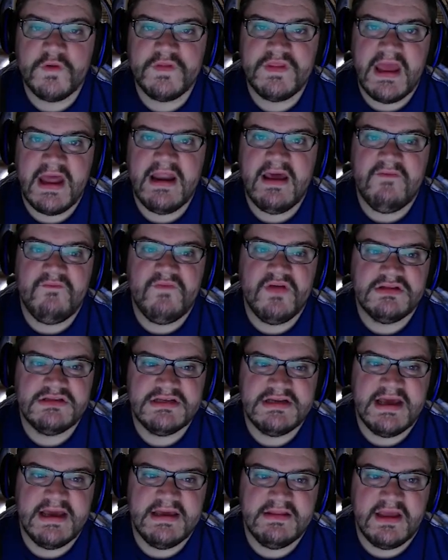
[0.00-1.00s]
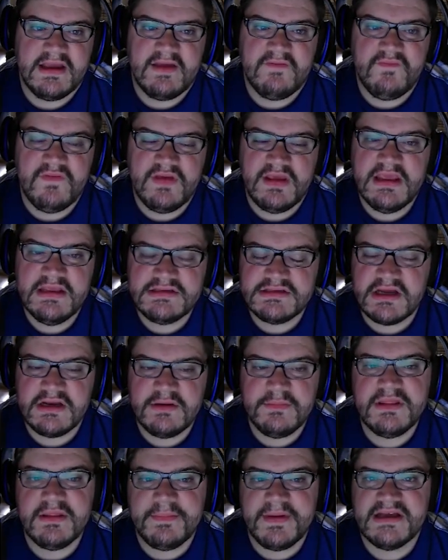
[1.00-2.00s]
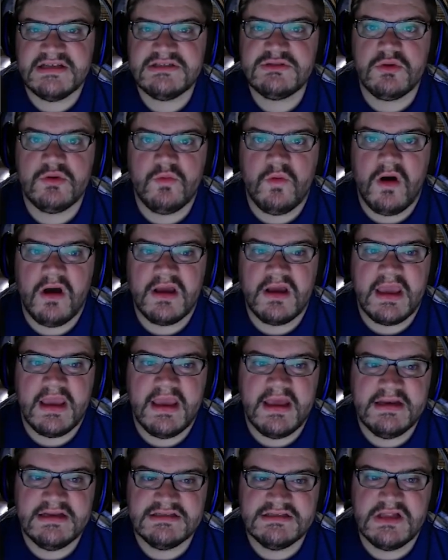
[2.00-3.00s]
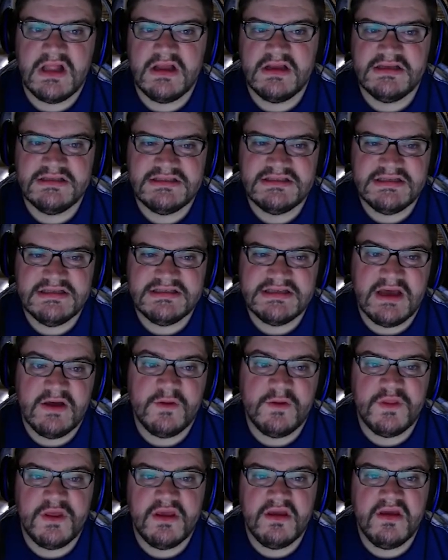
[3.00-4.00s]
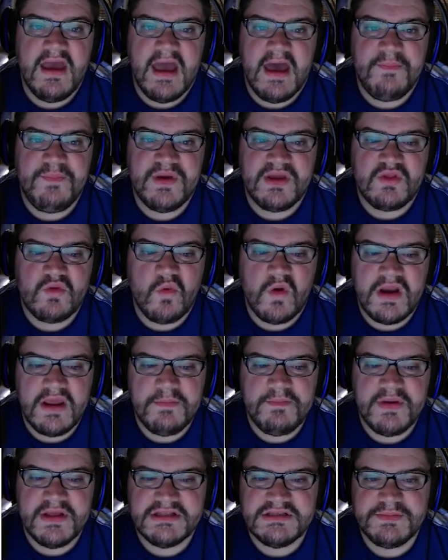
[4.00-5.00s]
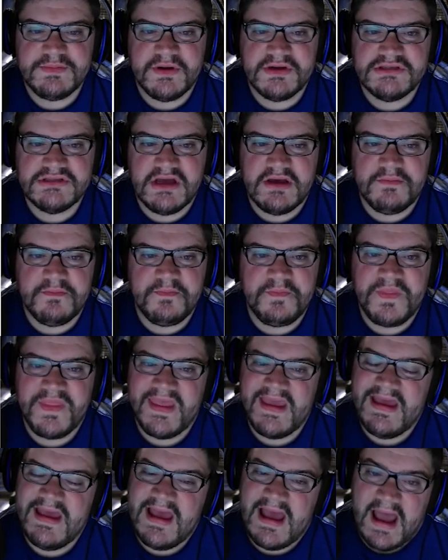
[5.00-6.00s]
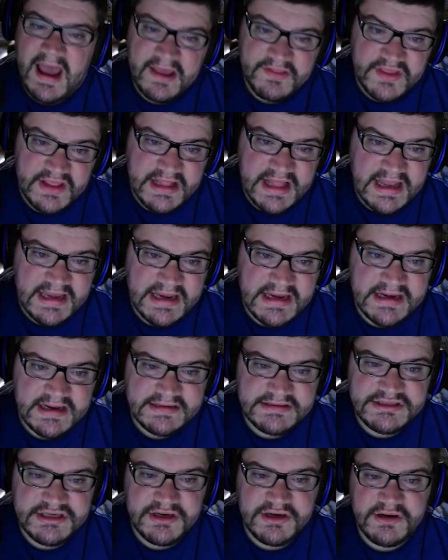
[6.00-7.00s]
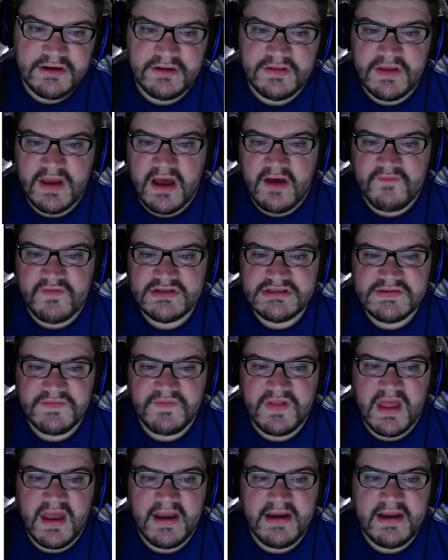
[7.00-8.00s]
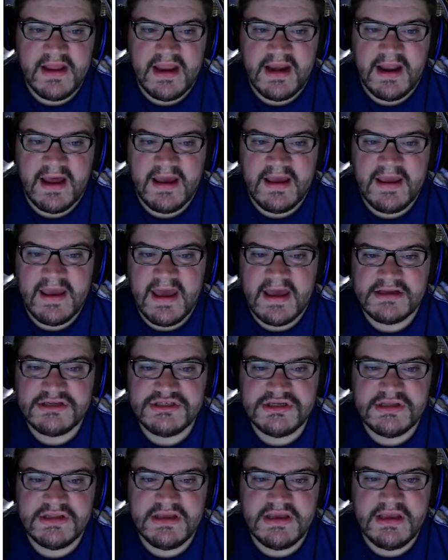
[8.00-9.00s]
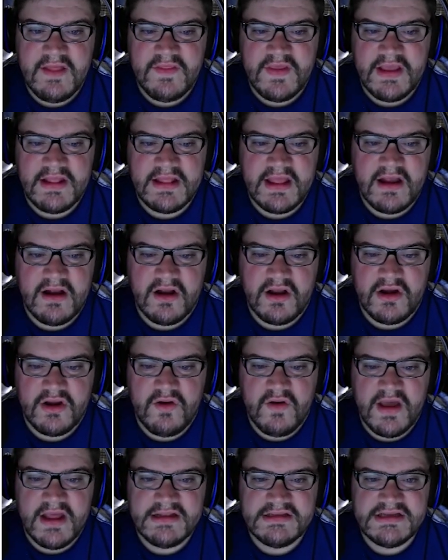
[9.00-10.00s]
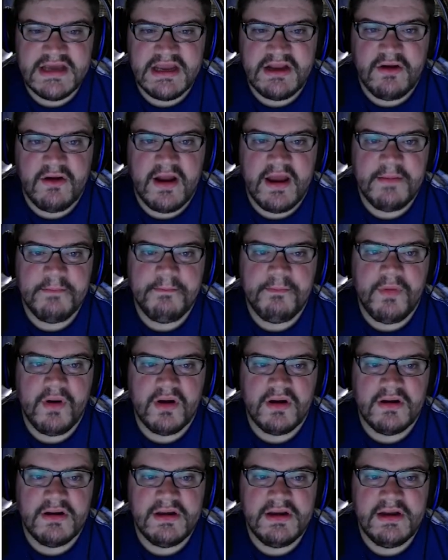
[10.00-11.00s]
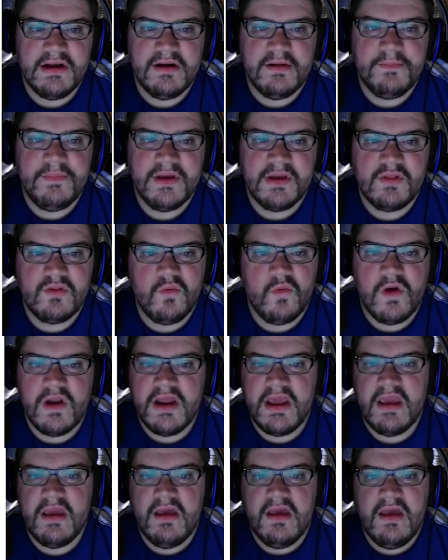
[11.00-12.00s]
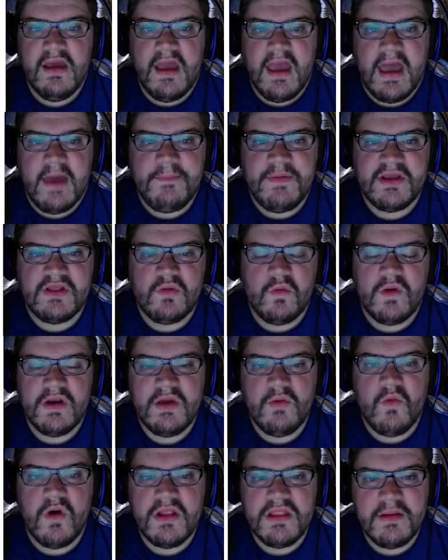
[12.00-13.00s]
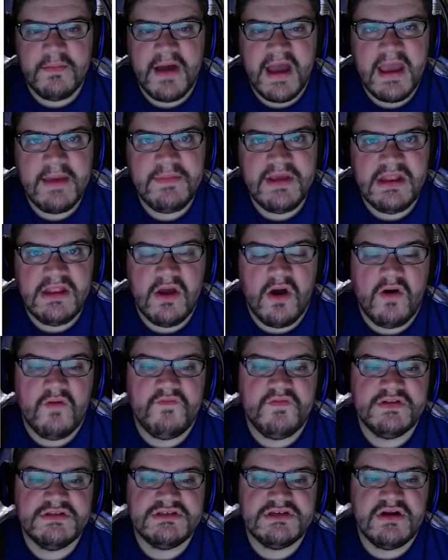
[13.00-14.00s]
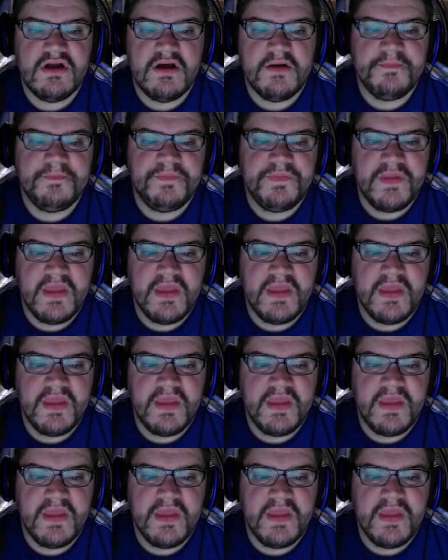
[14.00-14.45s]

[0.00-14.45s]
the NFL today. Like, if he's going to be the best one walking in as long as he's healthy. At pick 20, Pittsburgh's up. I think they need interior of the offensive line, and I actually think they are going to go ahead and take Graham Barton here at pick 20. At pick 21, the Miami Dolphins are up.